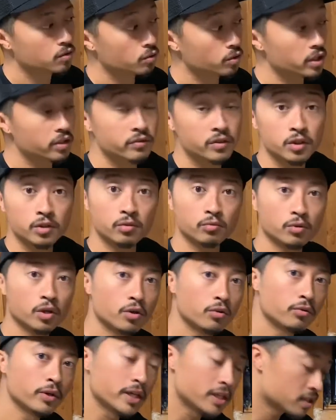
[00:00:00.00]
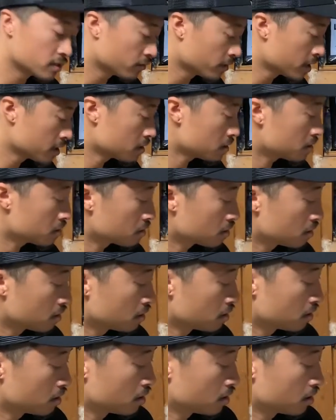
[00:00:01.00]
even doing road race events,
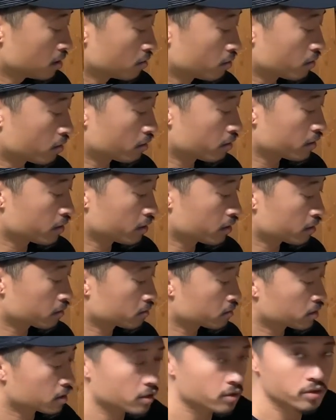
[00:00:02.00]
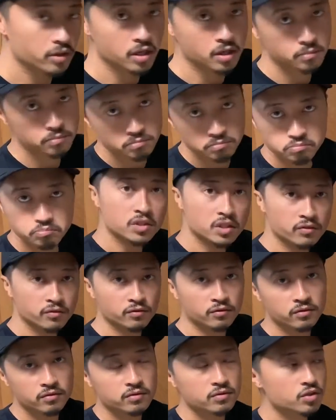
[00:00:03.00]
or we're going up different
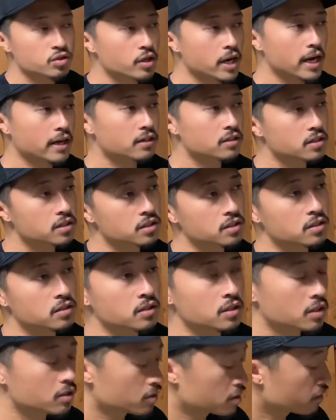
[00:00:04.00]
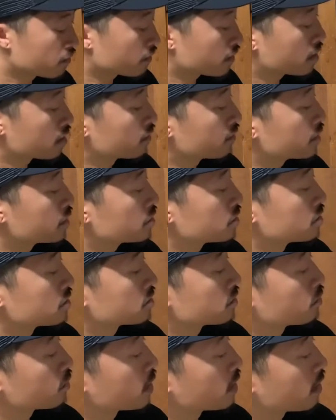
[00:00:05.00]
tracks, you know, different elevations and
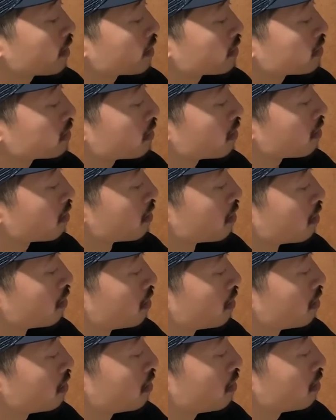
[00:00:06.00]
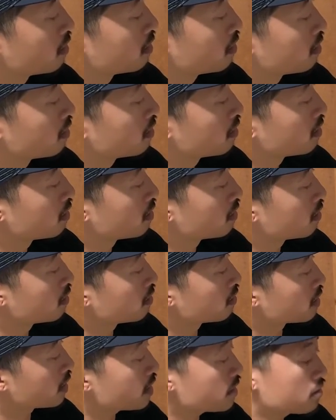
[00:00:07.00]
whatnot. So
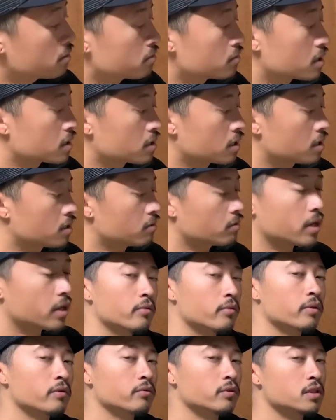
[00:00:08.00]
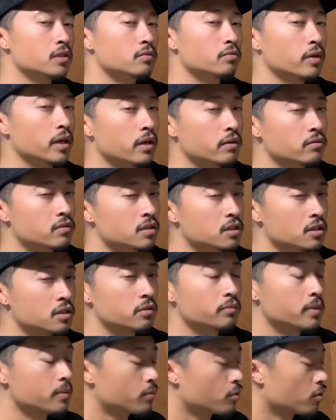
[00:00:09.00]
yeah, that's kind of why I with this route. It was a little
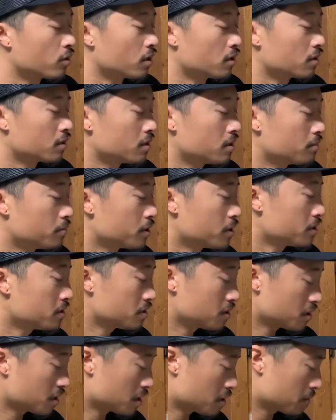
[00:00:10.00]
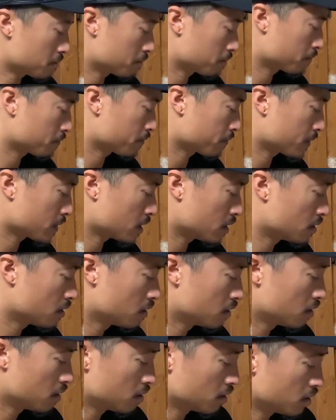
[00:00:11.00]
bit more. And plus, I
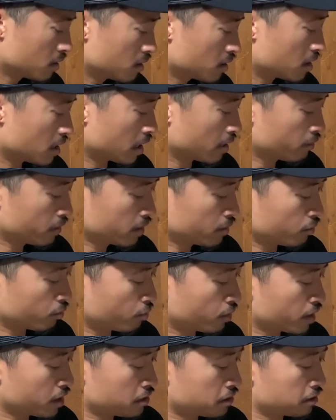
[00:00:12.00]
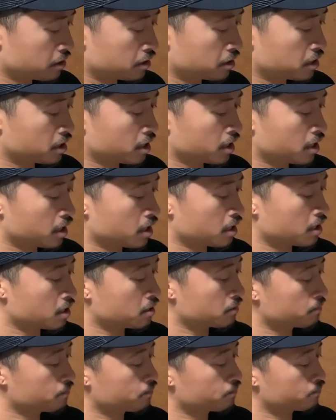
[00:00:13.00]
went with I
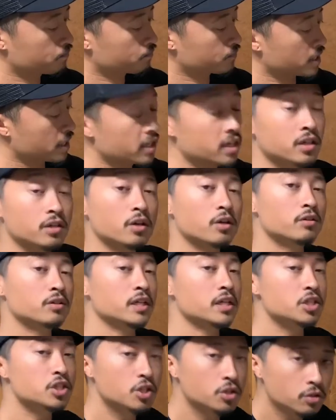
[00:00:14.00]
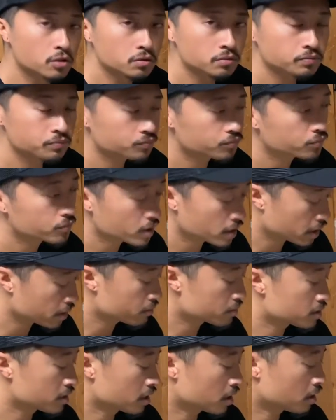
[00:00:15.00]
didn't go digital. I was
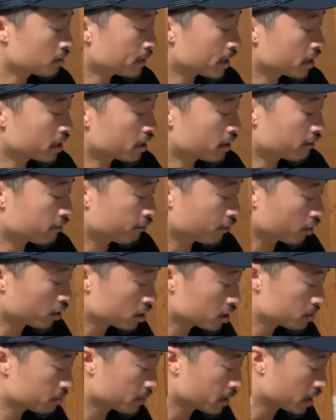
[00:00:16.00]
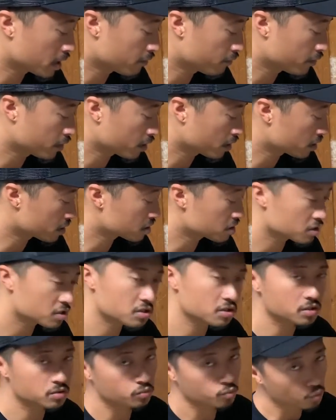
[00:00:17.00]
thinking about it at first, but I figured this is
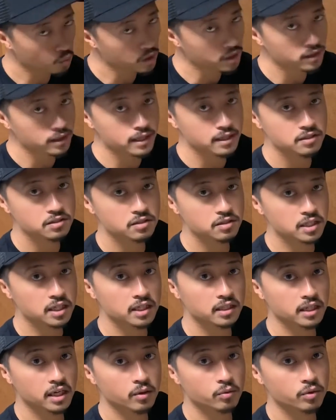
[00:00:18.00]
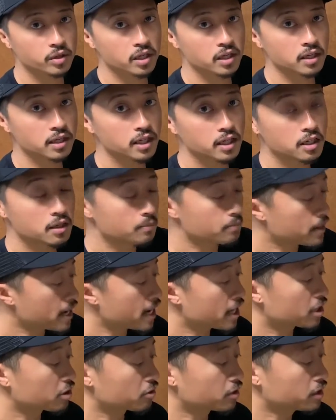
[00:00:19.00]
just one less thing that would have needed a
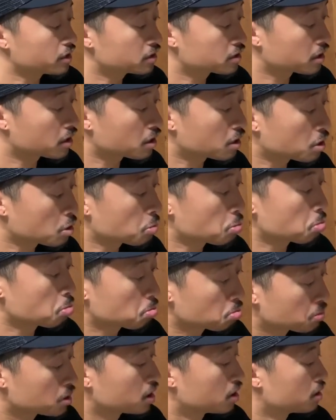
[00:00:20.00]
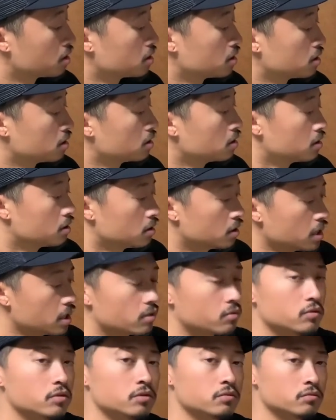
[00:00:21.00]
battery. So yeah,
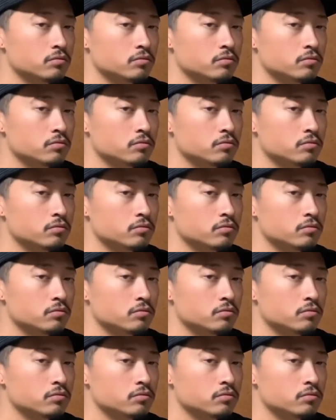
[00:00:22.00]
we'll